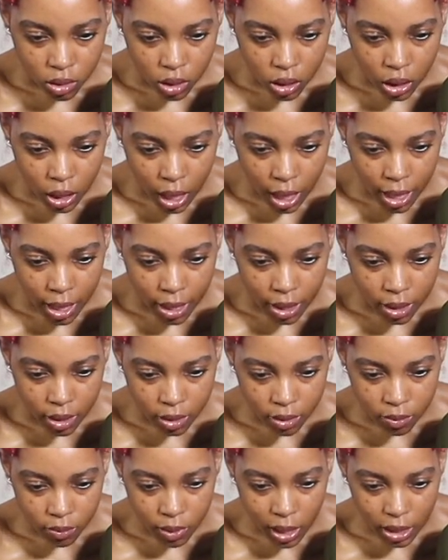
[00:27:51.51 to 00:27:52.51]
Like,
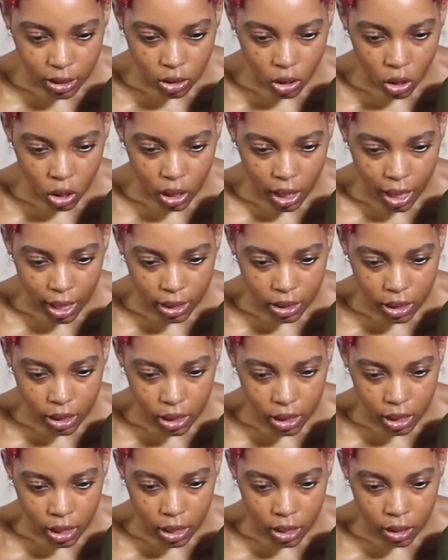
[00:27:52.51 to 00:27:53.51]
that's all I
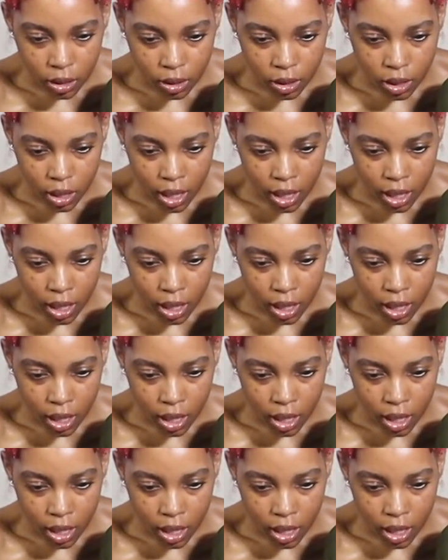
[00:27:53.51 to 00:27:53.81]
needed.